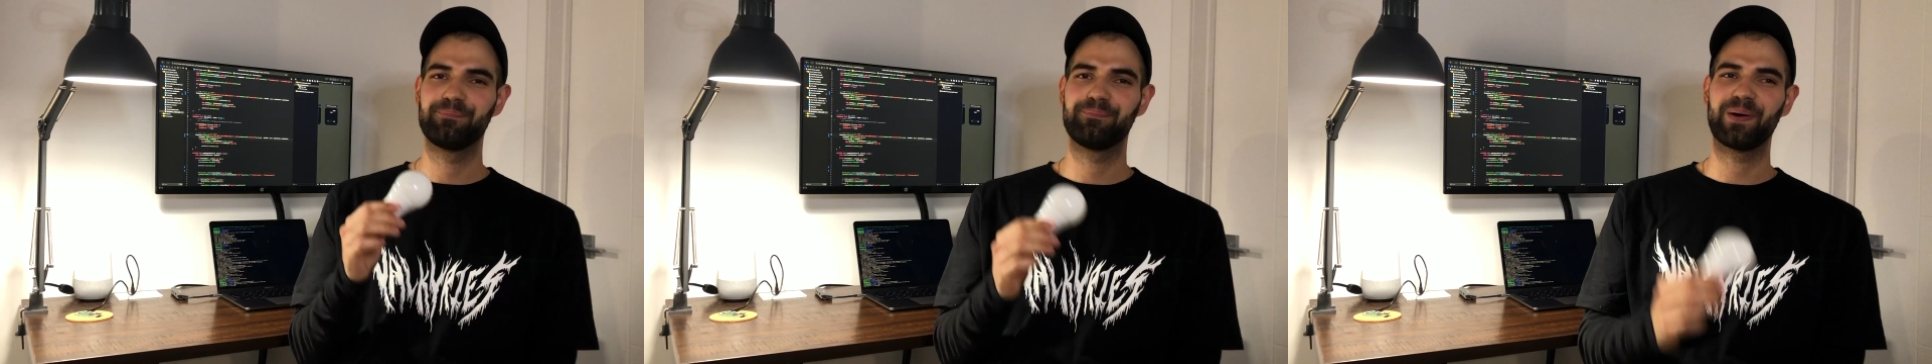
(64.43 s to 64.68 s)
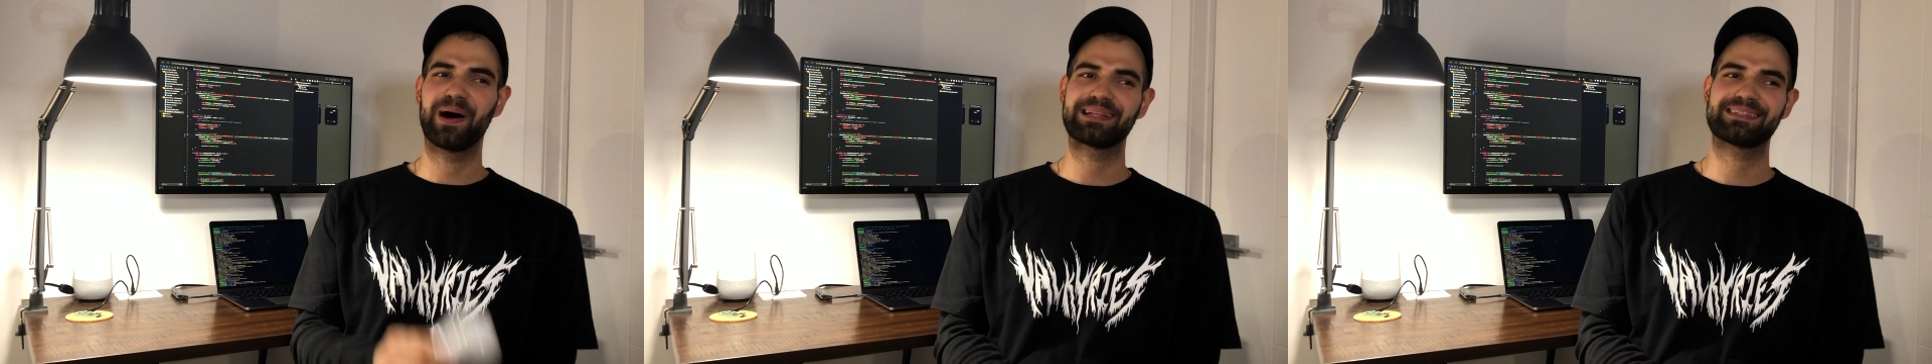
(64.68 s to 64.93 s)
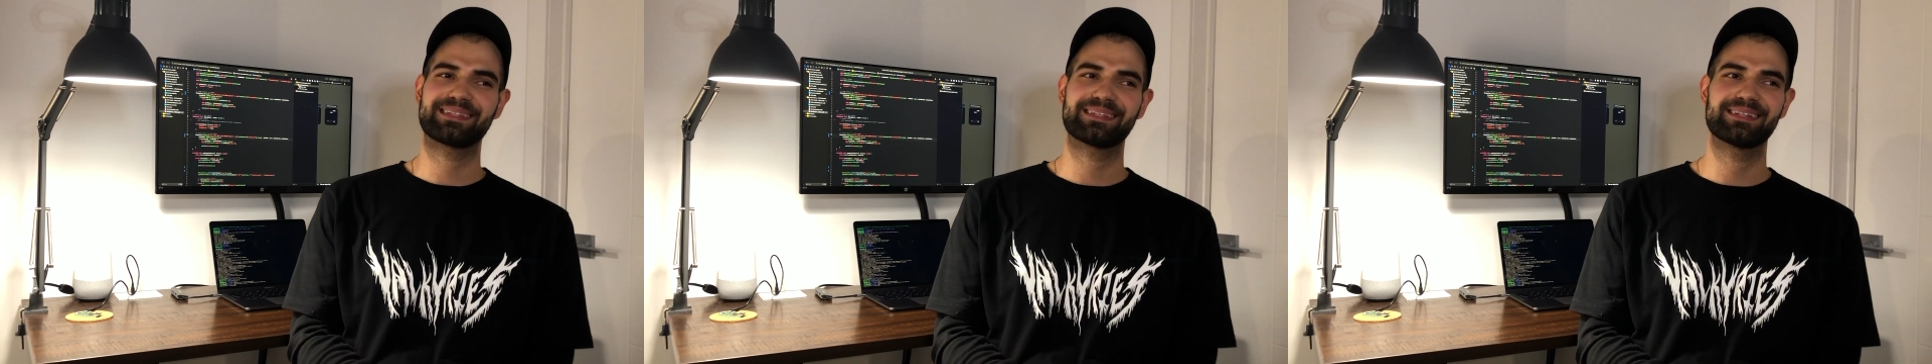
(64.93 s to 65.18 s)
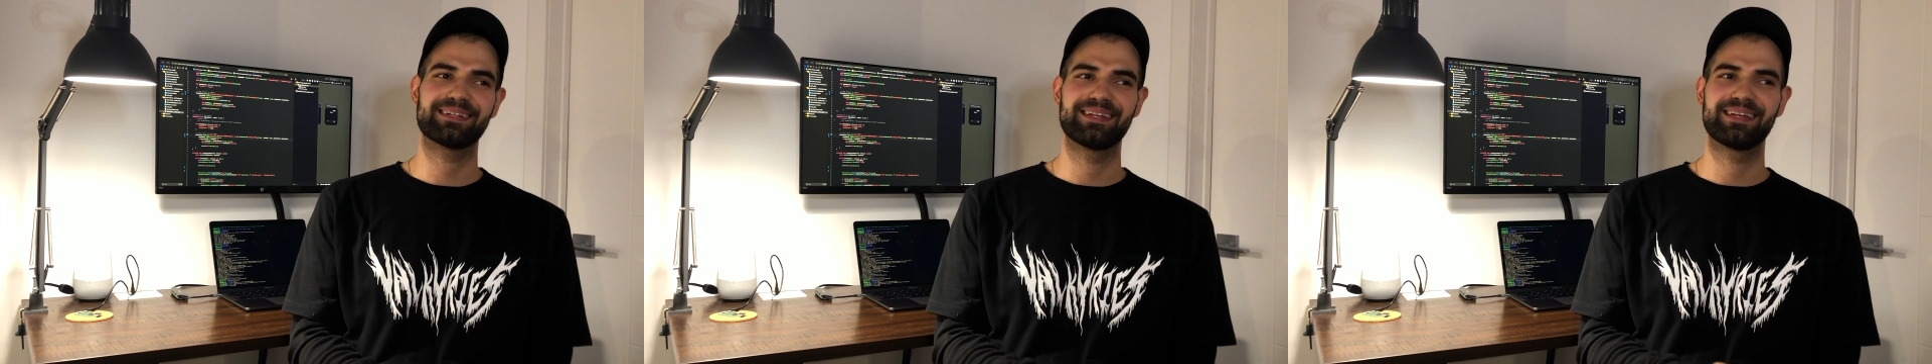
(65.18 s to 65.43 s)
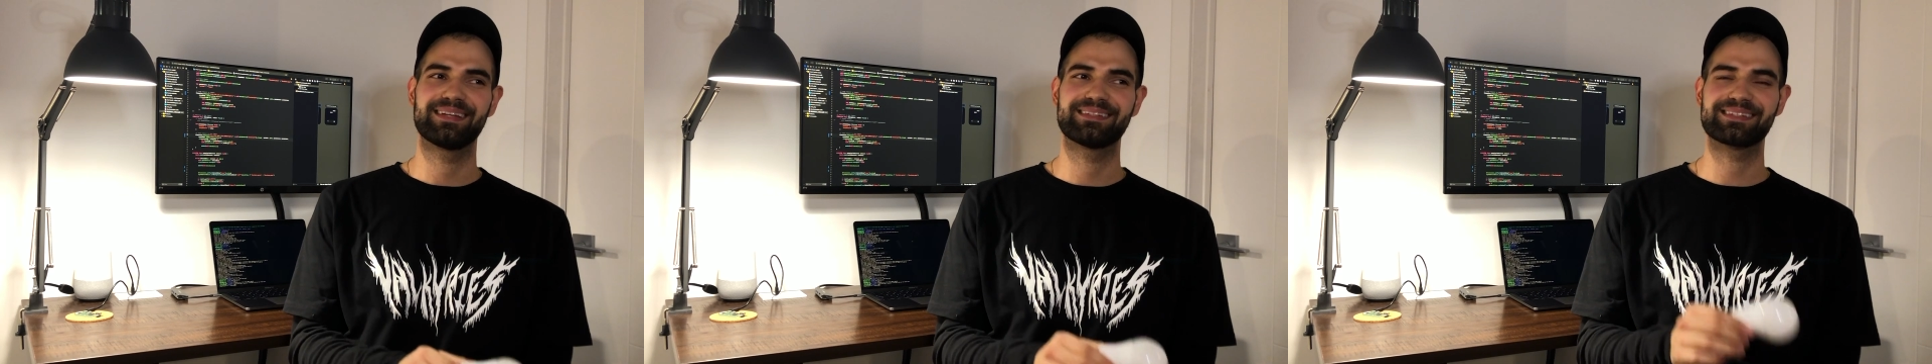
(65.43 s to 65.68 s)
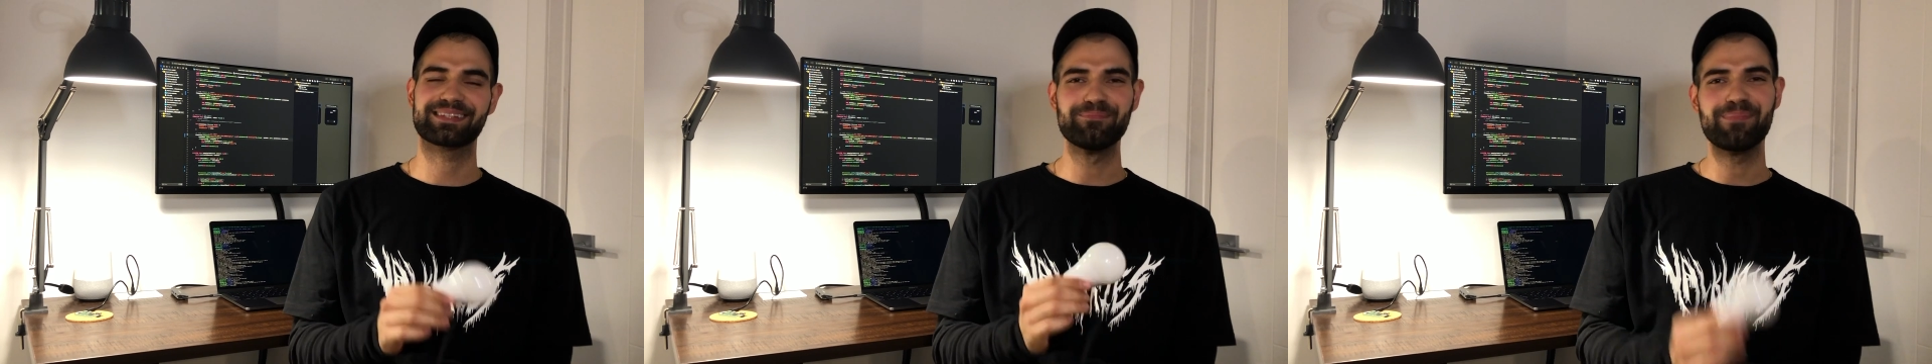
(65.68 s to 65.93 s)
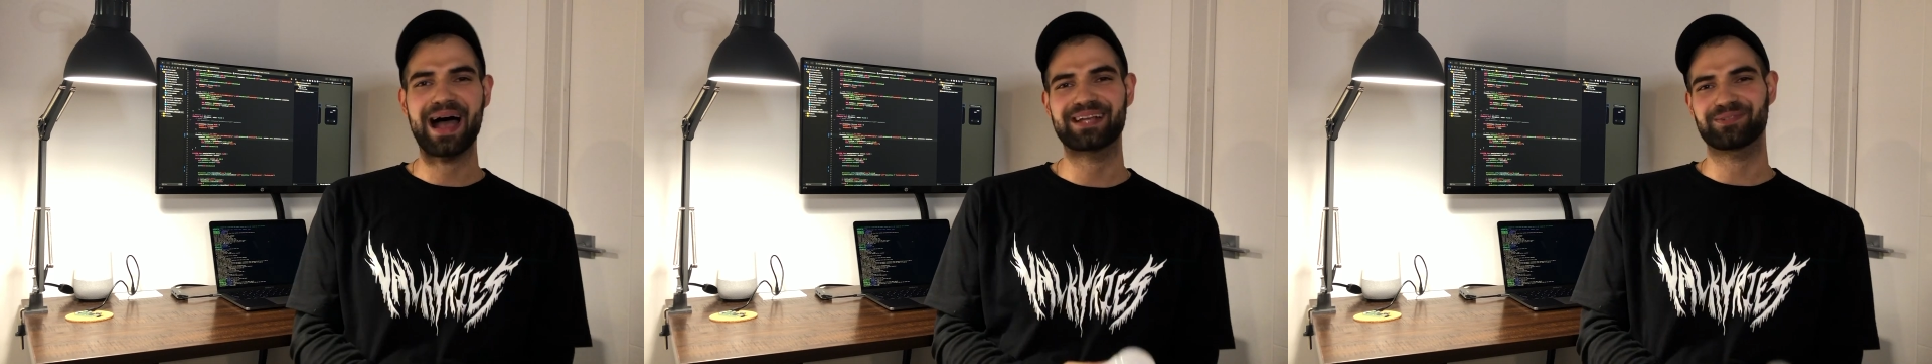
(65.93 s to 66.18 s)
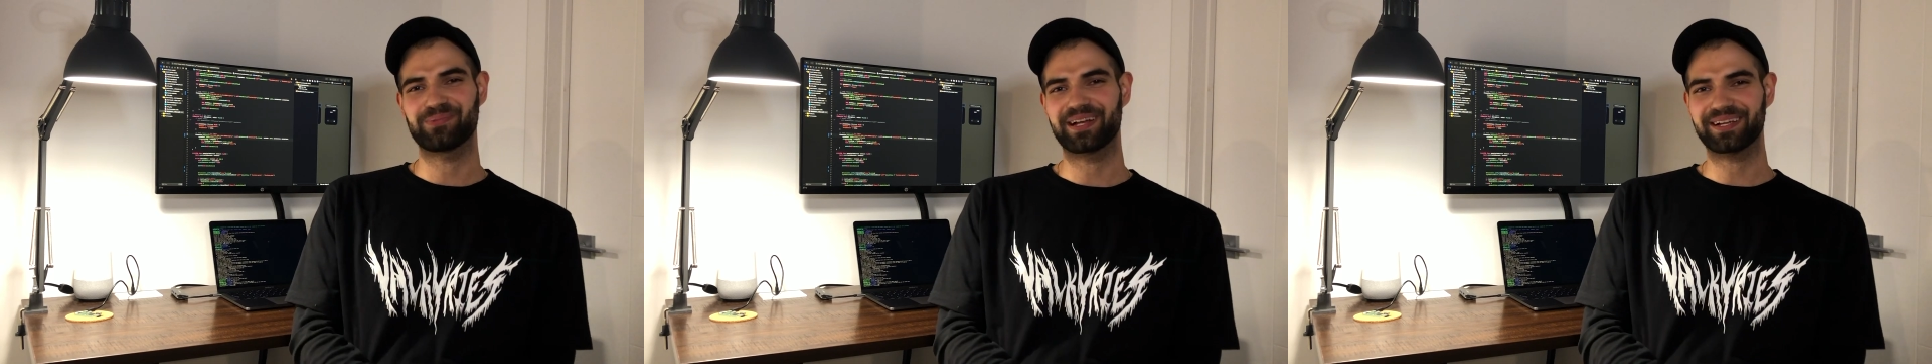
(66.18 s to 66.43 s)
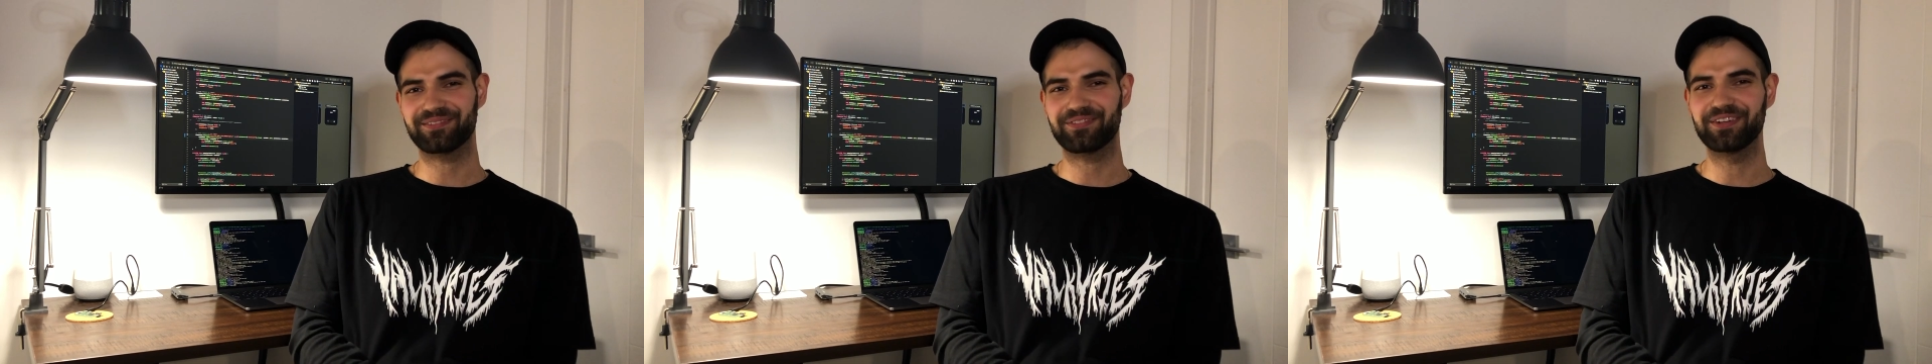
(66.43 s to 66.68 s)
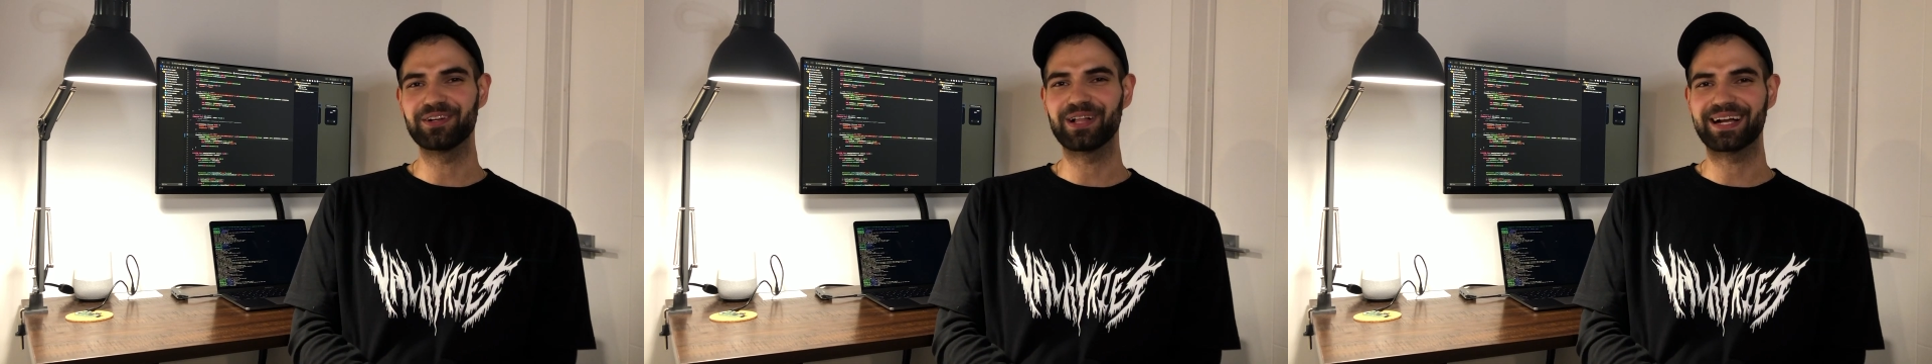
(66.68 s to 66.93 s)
But just imagine what it could feel